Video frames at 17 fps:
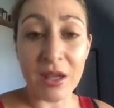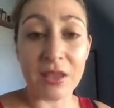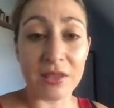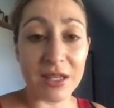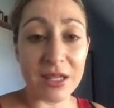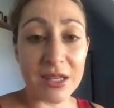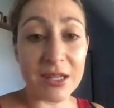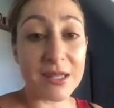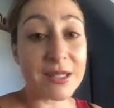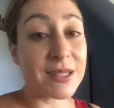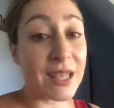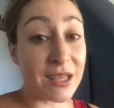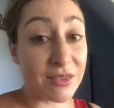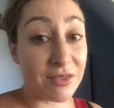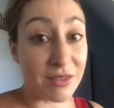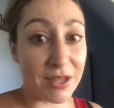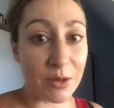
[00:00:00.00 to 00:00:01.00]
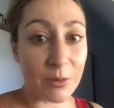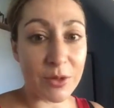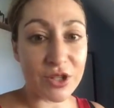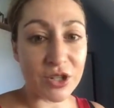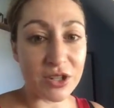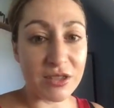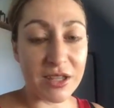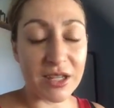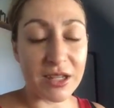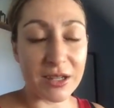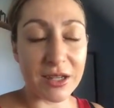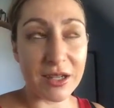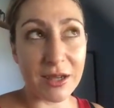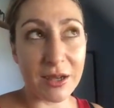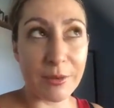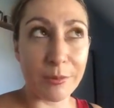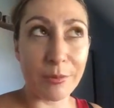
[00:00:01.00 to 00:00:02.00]
The second thing, which I think
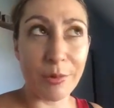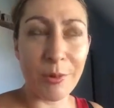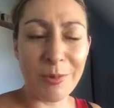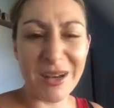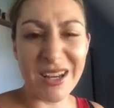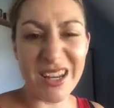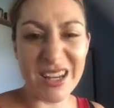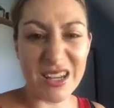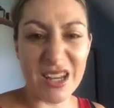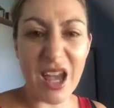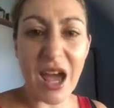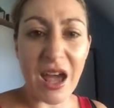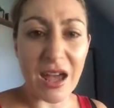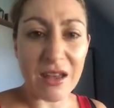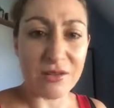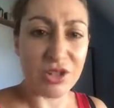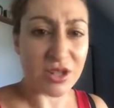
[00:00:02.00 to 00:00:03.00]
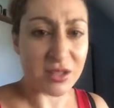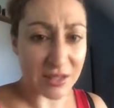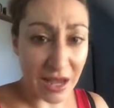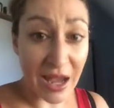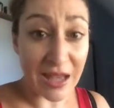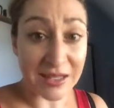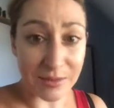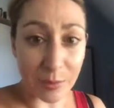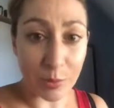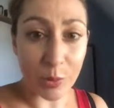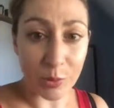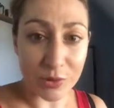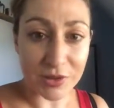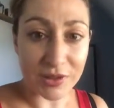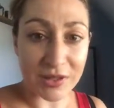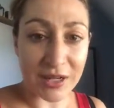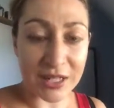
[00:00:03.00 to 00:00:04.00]
probably just as
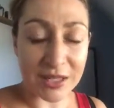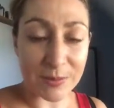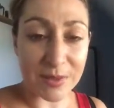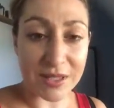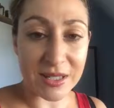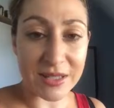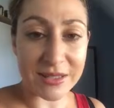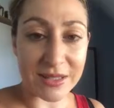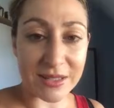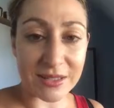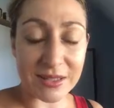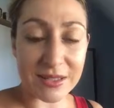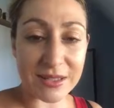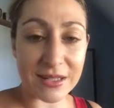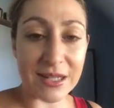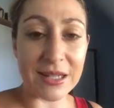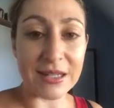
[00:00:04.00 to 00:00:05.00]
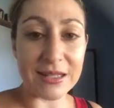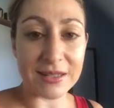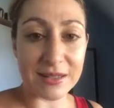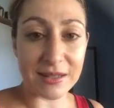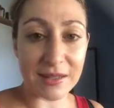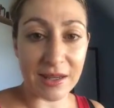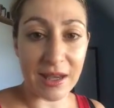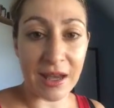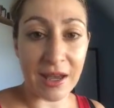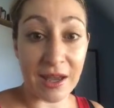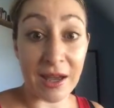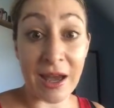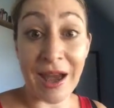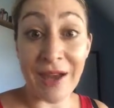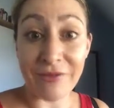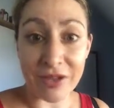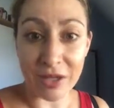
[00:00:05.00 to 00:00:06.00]
important as persistence, is
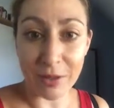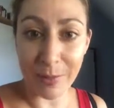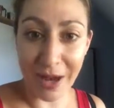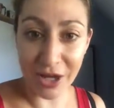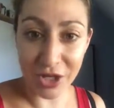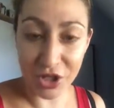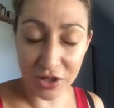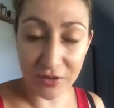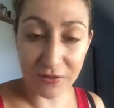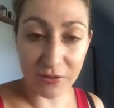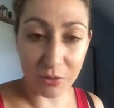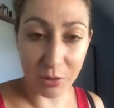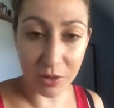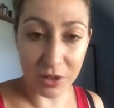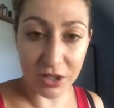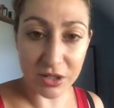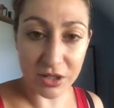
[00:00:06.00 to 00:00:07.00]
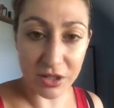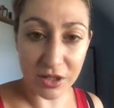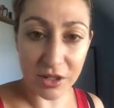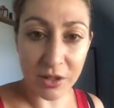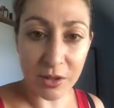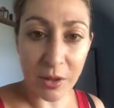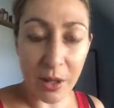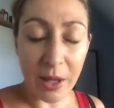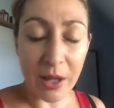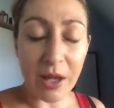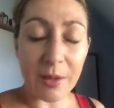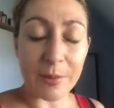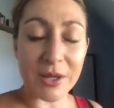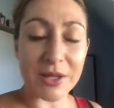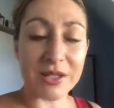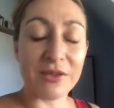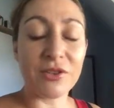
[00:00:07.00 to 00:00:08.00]
having the passion for what you do.
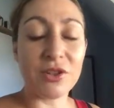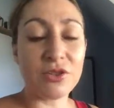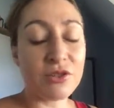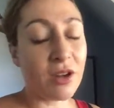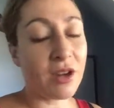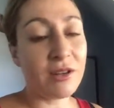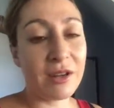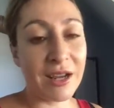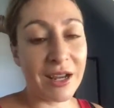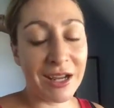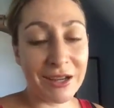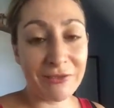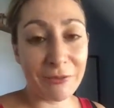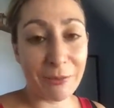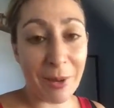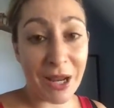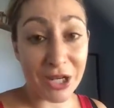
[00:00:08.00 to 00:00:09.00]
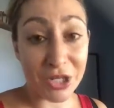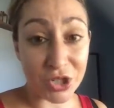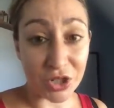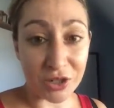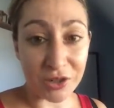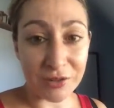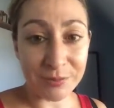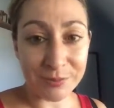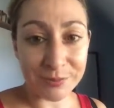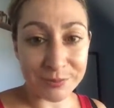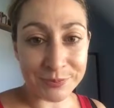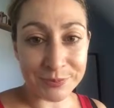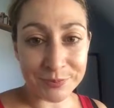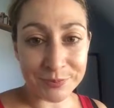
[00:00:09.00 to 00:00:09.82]
Because if you don't have passion,